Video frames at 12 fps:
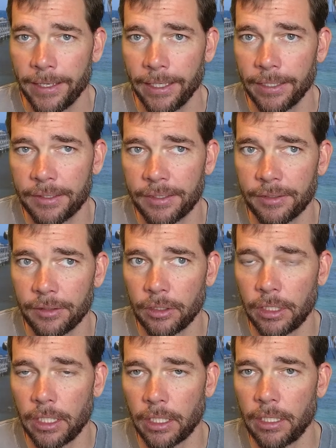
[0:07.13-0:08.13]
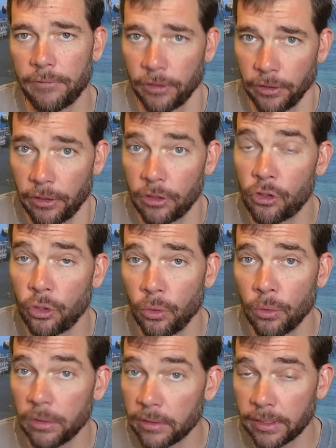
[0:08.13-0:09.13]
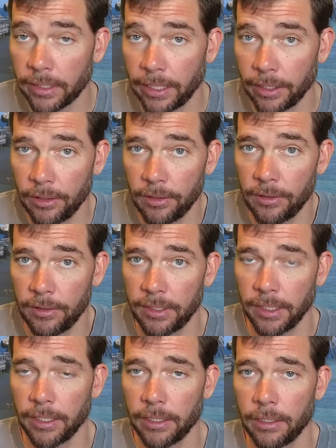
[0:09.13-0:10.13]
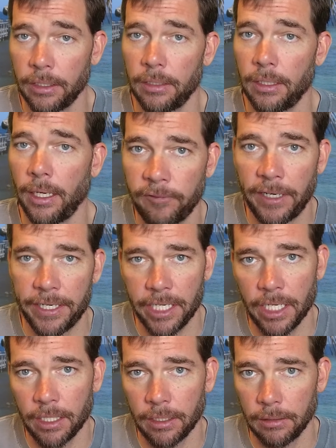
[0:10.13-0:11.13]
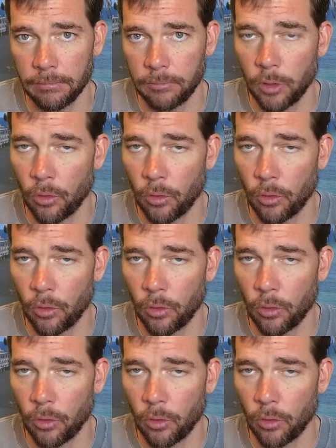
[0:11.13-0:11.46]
It's going to cover the tools that I use in finding